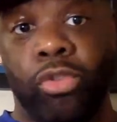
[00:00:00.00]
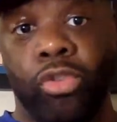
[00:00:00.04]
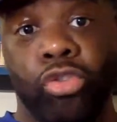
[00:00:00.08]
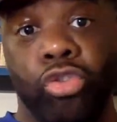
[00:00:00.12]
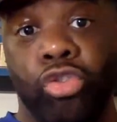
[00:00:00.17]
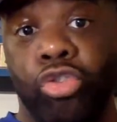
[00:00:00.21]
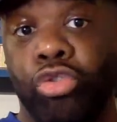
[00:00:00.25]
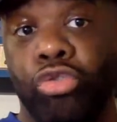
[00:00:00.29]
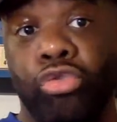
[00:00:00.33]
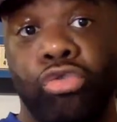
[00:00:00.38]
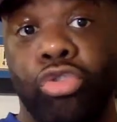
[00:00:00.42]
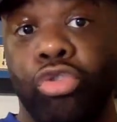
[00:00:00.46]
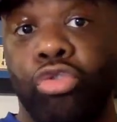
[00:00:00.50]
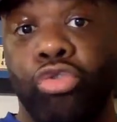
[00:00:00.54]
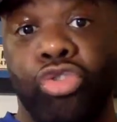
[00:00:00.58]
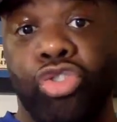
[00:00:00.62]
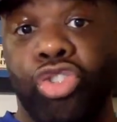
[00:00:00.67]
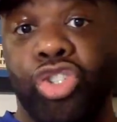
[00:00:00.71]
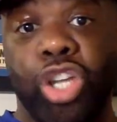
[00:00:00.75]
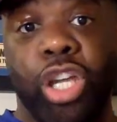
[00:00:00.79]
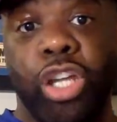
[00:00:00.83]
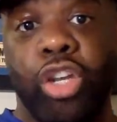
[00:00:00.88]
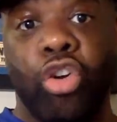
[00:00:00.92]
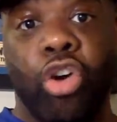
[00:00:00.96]
You
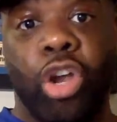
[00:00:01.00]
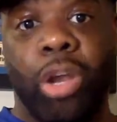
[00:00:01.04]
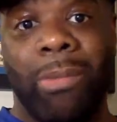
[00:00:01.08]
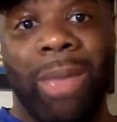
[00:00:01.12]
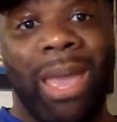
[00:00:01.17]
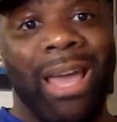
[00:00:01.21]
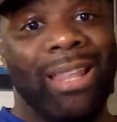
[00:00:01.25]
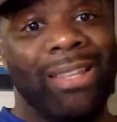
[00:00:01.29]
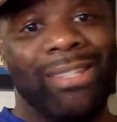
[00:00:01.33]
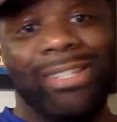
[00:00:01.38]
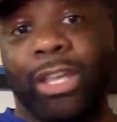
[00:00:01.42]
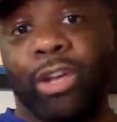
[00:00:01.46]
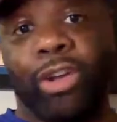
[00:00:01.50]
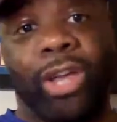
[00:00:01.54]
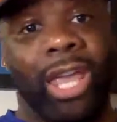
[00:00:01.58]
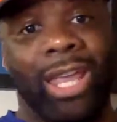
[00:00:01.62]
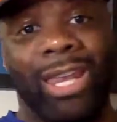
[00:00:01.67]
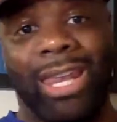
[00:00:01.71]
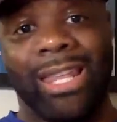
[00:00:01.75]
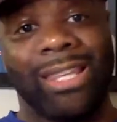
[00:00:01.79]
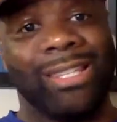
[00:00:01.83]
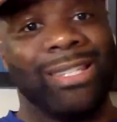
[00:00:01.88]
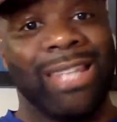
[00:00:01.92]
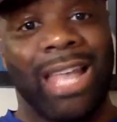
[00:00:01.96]
shouldn't automatically say, okay,
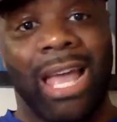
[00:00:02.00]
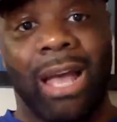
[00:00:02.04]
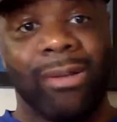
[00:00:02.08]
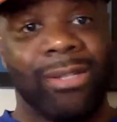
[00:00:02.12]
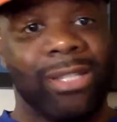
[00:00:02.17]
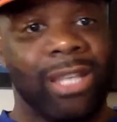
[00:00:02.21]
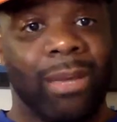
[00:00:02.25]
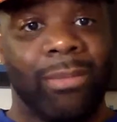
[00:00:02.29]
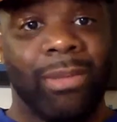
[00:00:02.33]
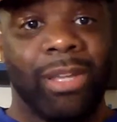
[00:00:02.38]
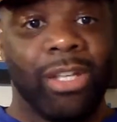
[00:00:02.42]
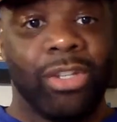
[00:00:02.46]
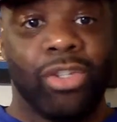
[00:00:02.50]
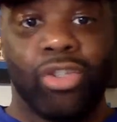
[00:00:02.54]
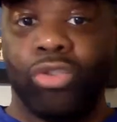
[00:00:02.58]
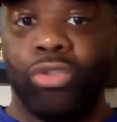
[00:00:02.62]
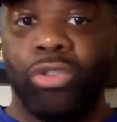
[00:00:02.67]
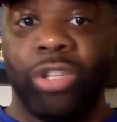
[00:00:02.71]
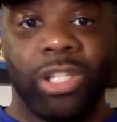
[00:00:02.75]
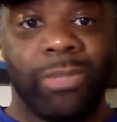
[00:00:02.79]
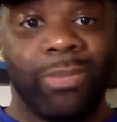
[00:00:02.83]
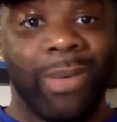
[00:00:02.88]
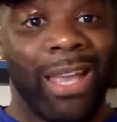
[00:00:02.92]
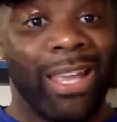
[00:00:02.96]
it's time to get
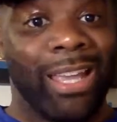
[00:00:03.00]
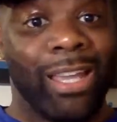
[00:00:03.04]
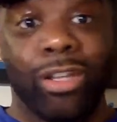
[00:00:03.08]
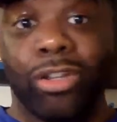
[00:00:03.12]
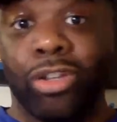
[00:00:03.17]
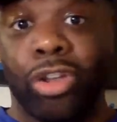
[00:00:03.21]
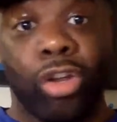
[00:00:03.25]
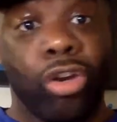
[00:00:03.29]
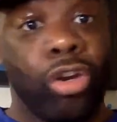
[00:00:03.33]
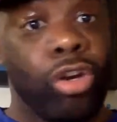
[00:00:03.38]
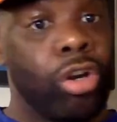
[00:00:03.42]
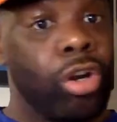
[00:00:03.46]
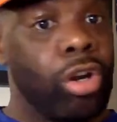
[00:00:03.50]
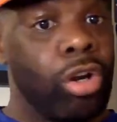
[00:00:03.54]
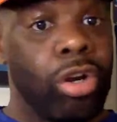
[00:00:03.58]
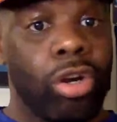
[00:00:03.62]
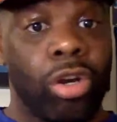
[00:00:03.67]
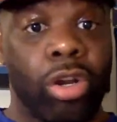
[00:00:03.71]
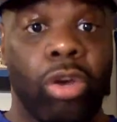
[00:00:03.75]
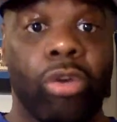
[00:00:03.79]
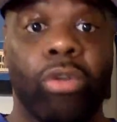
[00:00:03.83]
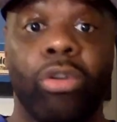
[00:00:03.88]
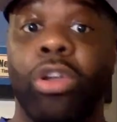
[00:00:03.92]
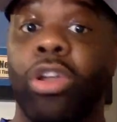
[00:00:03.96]
Julius back in. No, no, no, no,
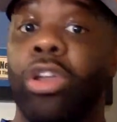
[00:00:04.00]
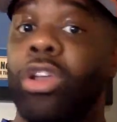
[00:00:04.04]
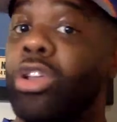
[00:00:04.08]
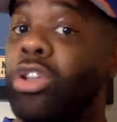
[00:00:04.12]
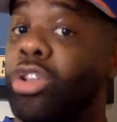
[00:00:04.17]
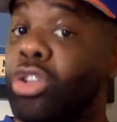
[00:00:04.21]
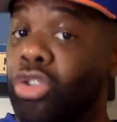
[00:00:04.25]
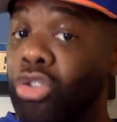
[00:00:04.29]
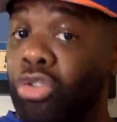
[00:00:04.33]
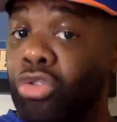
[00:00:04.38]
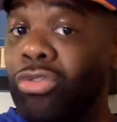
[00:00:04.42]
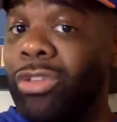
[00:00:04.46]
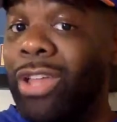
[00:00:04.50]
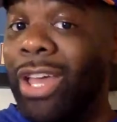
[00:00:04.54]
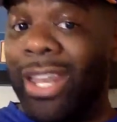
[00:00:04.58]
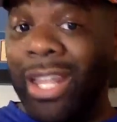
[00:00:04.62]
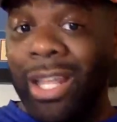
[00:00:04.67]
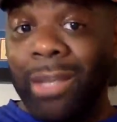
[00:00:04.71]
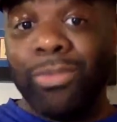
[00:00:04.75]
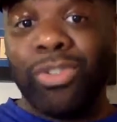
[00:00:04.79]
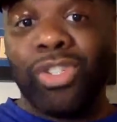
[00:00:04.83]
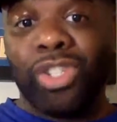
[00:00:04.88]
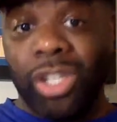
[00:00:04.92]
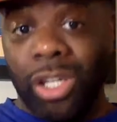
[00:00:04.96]
no. You let
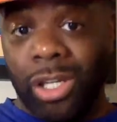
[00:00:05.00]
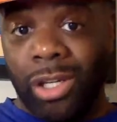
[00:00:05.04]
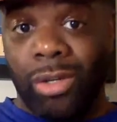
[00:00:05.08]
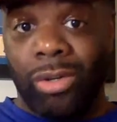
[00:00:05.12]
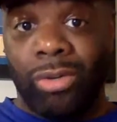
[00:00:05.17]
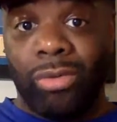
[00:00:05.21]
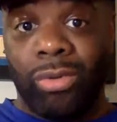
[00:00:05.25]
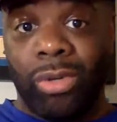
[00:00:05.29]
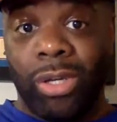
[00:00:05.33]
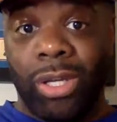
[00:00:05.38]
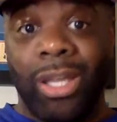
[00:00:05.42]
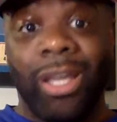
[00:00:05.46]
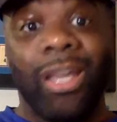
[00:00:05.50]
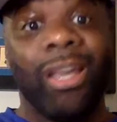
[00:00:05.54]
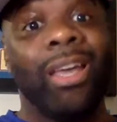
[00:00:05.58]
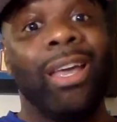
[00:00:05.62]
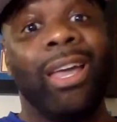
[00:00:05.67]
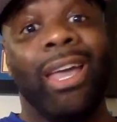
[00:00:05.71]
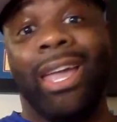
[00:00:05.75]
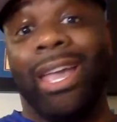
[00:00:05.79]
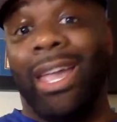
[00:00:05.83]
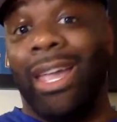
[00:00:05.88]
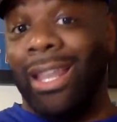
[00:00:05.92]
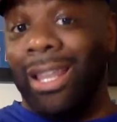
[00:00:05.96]
him chill
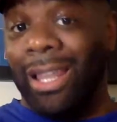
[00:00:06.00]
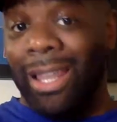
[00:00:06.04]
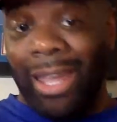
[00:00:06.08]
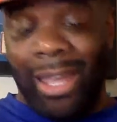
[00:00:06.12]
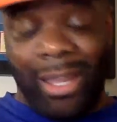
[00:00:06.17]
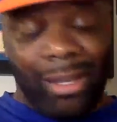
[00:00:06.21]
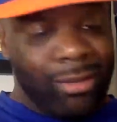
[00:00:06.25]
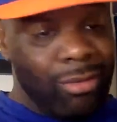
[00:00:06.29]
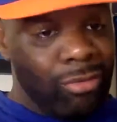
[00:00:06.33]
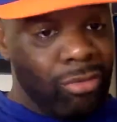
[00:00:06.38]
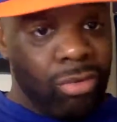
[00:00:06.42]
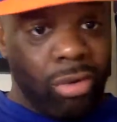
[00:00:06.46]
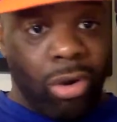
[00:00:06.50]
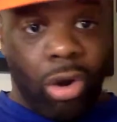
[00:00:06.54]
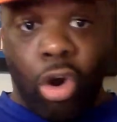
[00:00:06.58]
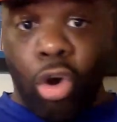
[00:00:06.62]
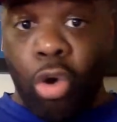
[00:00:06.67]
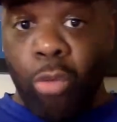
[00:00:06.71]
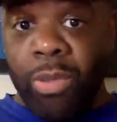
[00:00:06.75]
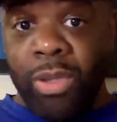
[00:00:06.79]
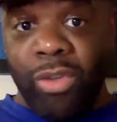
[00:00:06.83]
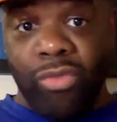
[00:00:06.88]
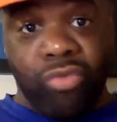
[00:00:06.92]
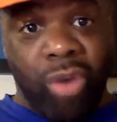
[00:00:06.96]
and let
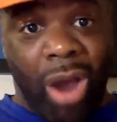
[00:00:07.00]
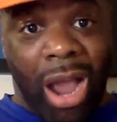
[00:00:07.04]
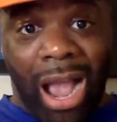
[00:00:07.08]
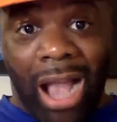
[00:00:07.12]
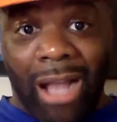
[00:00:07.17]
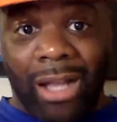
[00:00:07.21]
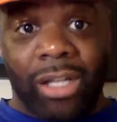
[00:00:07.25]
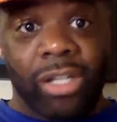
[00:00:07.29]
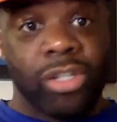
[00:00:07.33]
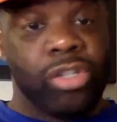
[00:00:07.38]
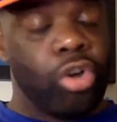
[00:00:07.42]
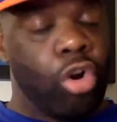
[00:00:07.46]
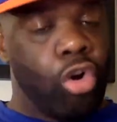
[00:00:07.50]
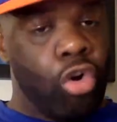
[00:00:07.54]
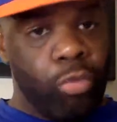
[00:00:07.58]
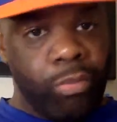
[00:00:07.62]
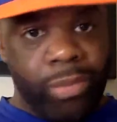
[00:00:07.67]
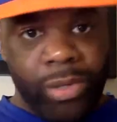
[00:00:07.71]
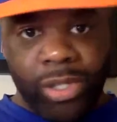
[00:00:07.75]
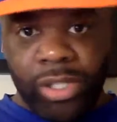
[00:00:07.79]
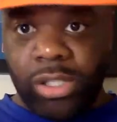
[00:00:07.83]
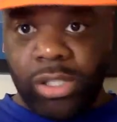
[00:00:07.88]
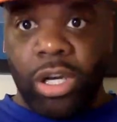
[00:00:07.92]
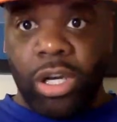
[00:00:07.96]
Obi rock because
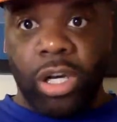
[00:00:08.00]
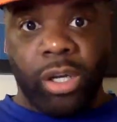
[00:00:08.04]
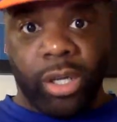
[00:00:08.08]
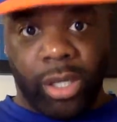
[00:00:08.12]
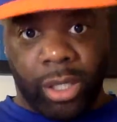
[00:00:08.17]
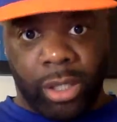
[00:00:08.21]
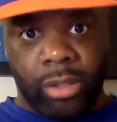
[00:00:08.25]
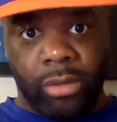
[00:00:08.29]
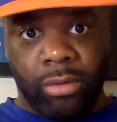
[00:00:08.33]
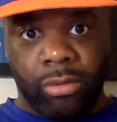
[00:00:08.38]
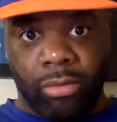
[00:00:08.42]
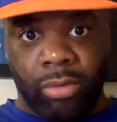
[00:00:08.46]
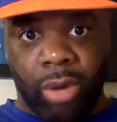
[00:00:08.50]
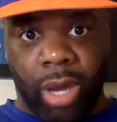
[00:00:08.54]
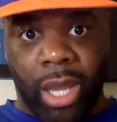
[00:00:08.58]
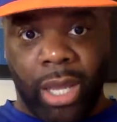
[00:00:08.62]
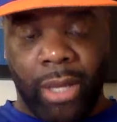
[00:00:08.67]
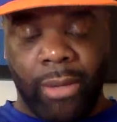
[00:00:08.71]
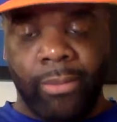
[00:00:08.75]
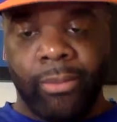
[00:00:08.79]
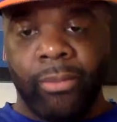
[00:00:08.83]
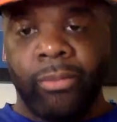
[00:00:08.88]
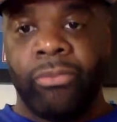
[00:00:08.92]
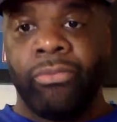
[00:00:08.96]
Obi's cooking, right?
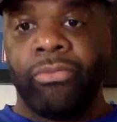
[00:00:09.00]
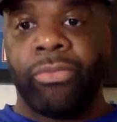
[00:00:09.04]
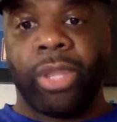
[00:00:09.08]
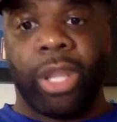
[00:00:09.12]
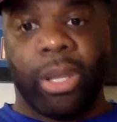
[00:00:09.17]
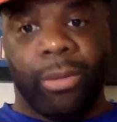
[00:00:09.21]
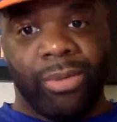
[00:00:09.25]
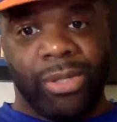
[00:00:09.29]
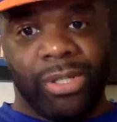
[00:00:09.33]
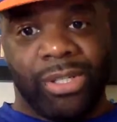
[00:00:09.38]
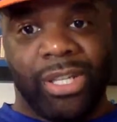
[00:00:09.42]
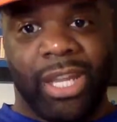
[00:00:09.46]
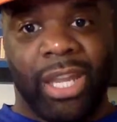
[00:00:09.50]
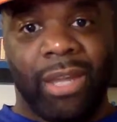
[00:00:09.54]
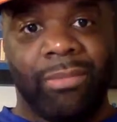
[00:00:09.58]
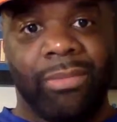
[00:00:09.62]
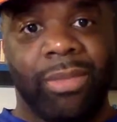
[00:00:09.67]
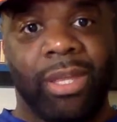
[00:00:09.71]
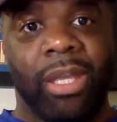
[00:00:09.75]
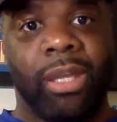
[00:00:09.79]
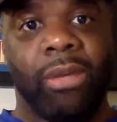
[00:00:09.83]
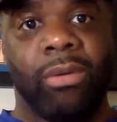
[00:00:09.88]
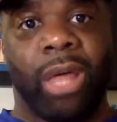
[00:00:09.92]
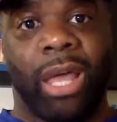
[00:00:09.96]
It was the same
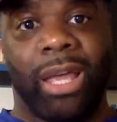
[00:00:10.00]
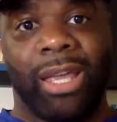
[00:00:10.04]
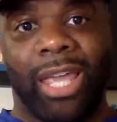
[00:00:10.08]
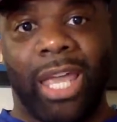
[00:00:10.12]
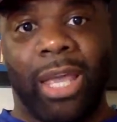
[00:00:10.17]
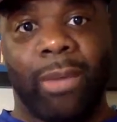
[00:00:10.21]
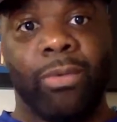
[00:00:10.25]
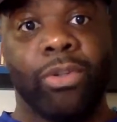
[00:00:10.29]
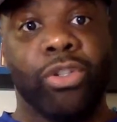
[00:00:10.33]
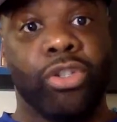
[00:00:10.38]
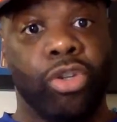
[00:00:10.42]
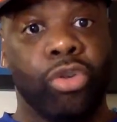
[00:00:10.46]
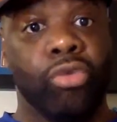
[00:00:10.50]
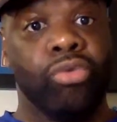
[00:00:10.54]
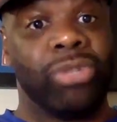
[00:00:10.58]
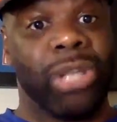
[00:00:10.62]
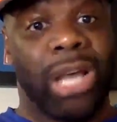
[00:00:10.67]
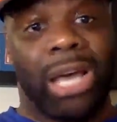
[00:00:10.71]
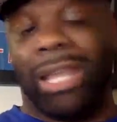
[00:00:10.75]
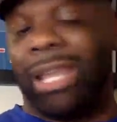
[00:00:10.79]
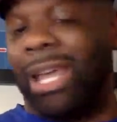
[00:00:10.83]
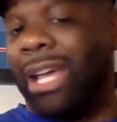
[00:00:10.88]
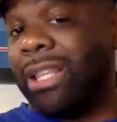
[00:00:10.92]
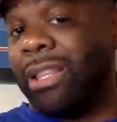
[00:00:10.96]
thing that game with Deuce.
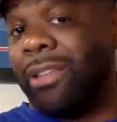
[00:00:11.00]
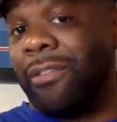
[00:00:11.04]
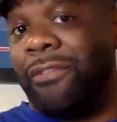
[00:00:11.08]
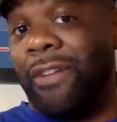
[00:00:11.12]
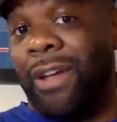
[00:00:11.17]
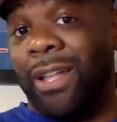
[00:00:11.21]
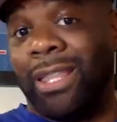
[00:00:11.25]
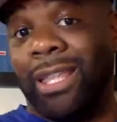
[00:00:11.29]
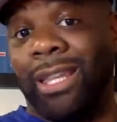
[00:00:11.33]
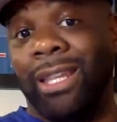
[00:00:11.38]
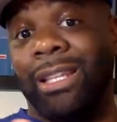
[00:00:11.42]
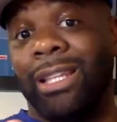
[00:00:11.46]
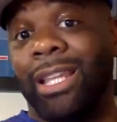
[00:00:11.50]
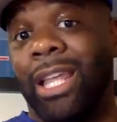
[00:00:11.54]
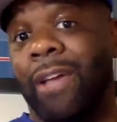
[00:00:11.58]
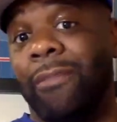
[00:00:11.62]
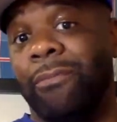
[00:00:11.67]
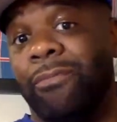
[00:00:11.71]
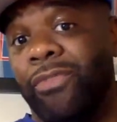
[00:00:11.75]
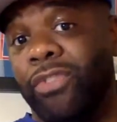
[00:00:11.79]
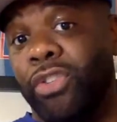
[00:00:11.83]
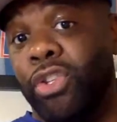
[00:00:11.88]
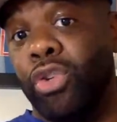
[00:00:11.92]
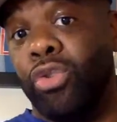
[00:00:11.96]
I like the fact that he
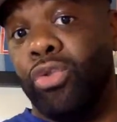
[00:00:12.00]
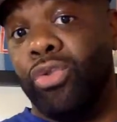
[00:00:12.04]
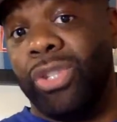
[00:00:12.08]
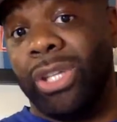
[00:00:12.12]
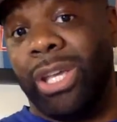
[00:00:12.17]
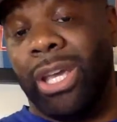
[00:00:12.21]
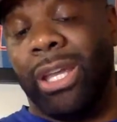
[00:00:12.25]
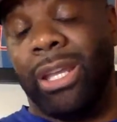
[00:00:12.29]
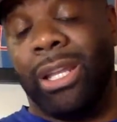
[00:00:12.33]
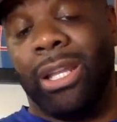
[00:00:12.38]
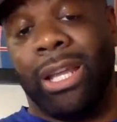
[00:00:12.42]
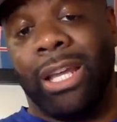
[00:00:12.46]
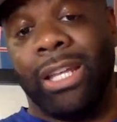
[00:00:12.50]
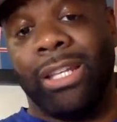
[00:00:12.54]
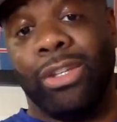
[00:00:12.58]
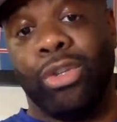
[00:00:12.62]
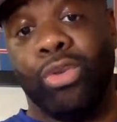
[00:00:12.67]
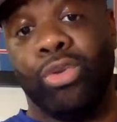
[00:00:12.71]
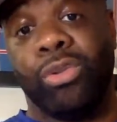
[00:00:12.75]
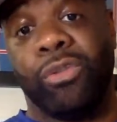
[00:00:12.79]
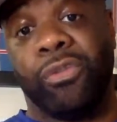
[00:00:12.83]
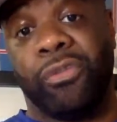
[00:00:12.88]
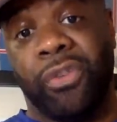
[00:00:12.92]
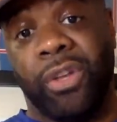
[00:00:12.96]
left Deuce and let
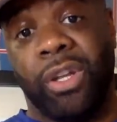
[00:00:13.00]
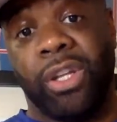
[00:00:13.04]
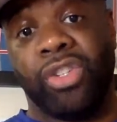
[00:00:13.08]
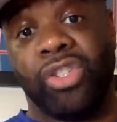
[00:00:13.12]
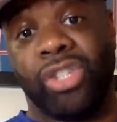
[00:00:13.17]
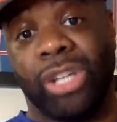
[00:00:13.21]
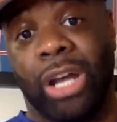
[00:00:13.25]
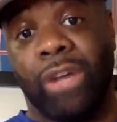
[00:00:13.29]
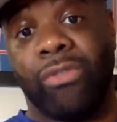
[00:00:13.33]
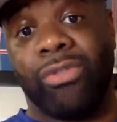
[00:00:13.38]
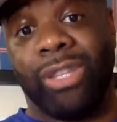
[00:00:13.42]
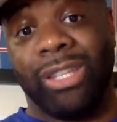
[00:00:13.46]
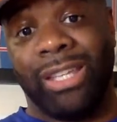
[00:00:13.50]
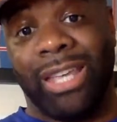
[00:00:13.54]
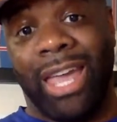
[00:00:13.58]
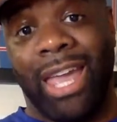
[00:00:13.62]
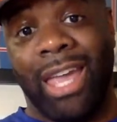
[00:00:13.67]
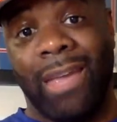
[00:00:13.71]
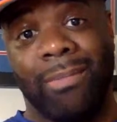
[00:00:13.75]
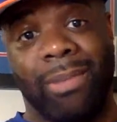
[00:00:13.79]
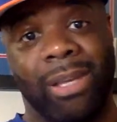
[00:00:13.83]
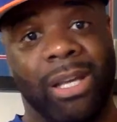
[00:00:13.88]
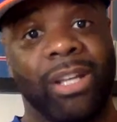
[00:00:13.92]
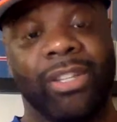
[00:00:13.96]
Deuce finish out the
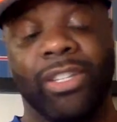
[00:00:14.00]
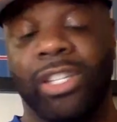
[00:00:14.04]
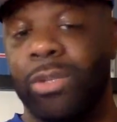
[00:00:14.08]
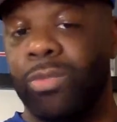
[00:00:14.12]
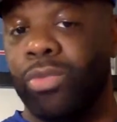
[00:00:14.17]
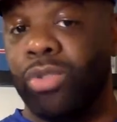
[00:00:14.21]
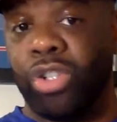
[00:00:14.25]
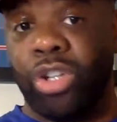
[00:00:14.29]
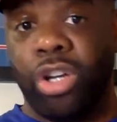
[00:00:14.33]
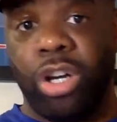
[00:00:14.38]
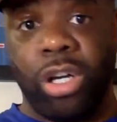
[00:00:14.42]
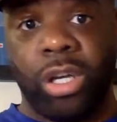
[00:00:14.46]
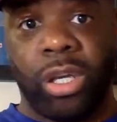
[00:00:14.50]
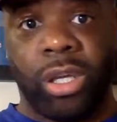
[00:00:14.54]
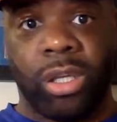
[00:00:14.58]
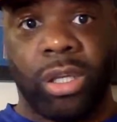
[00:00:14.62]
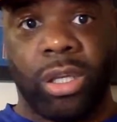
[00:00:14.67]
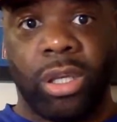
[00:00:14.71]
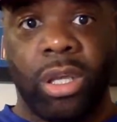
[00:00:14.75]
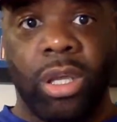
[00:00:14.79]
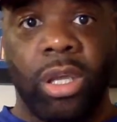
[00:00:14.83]
game because he was cooking.